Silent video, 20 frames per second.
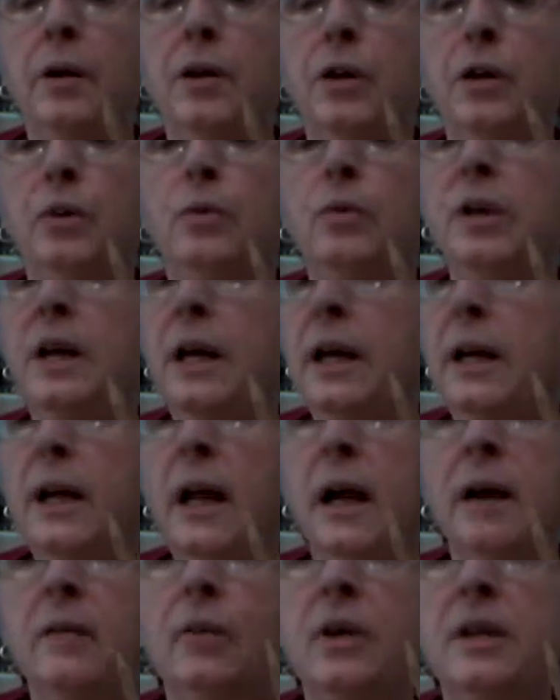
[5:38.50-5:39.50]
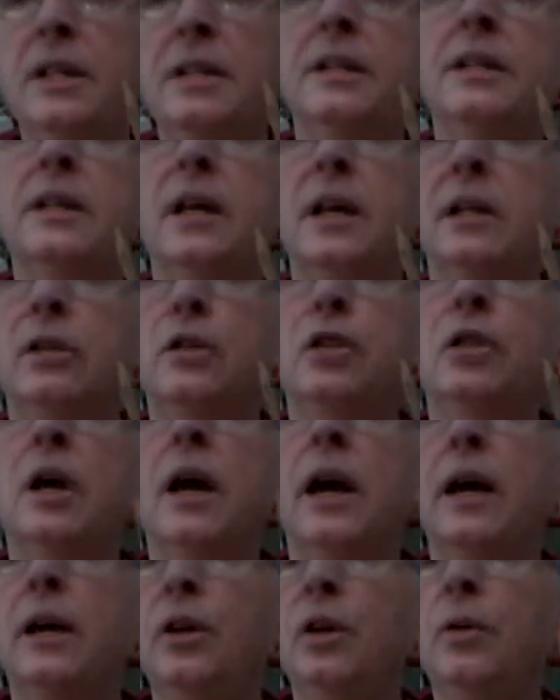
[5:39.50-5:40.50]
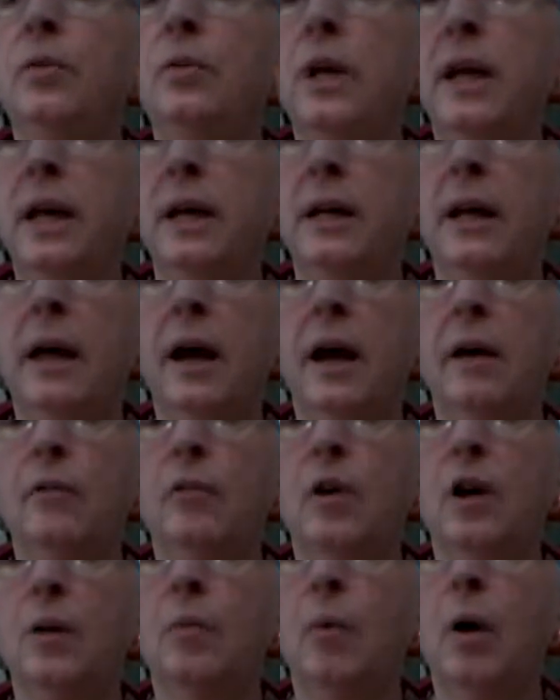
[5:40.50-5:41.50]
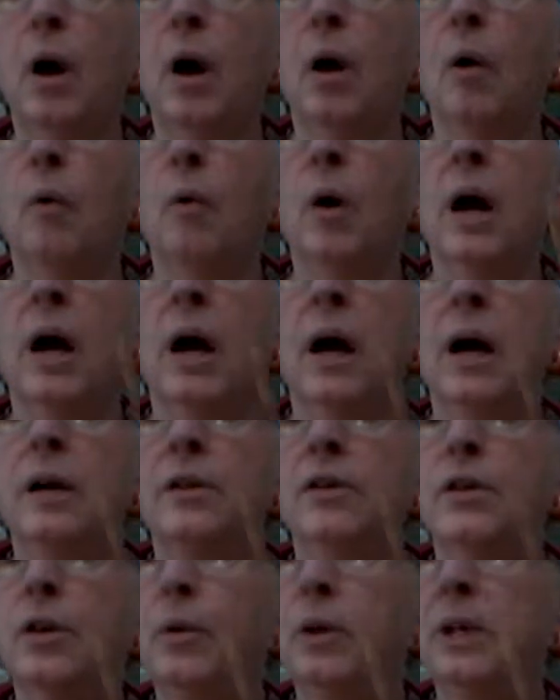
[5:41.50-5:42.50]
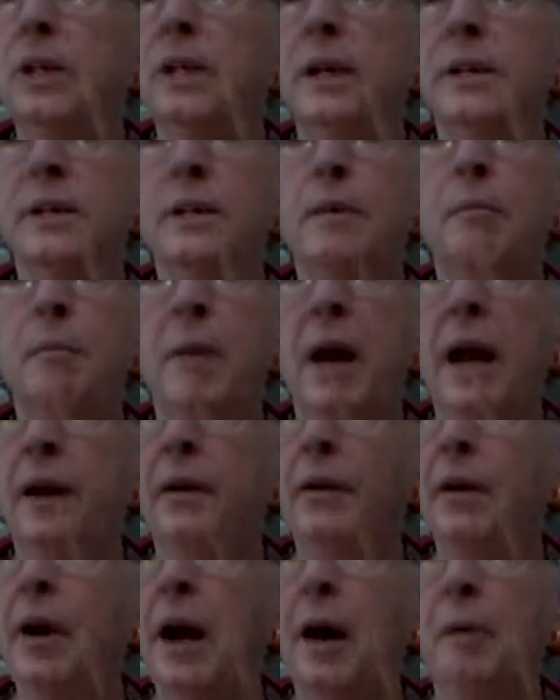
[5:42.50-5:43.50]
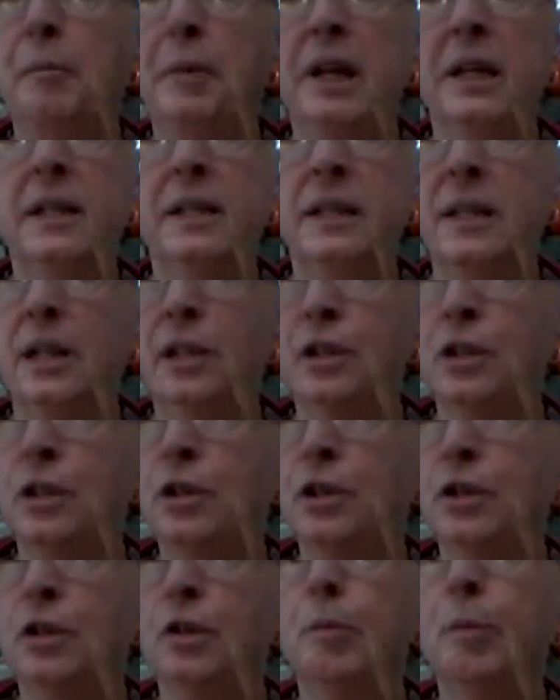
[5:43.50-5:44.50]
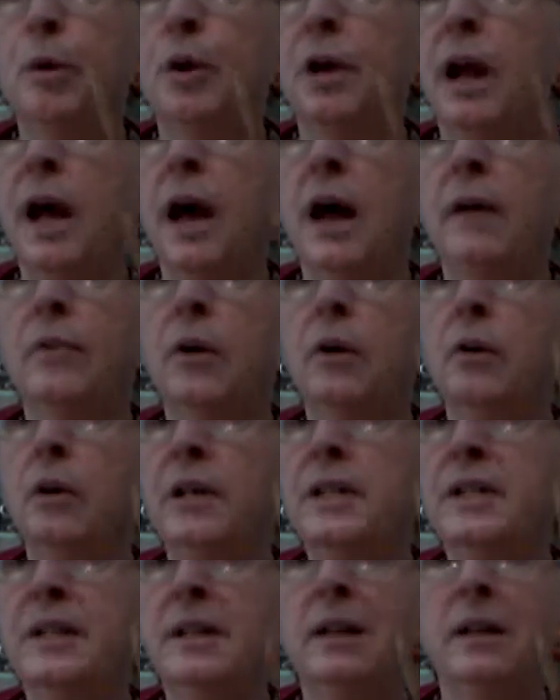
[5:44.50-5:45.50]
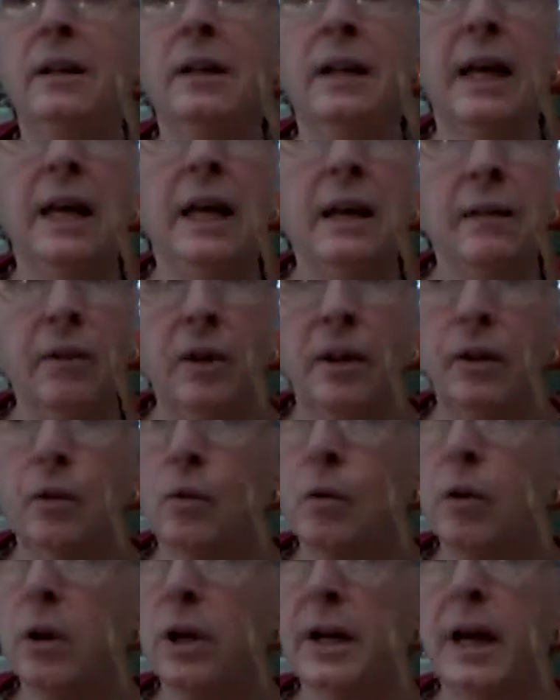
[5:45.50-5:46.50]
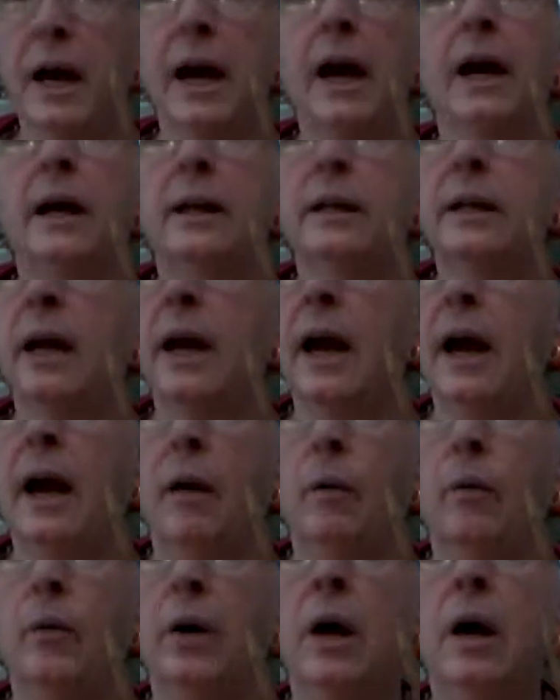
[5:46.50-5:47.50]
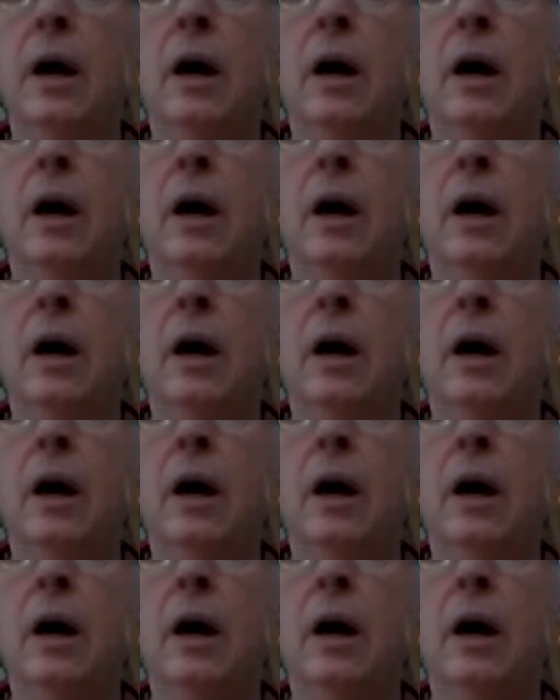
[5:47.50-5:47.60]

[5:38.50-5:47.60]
you knit every stitch and you knit every row. So it doesn't matter how many stitches you put on. There isn't an even or an odd count.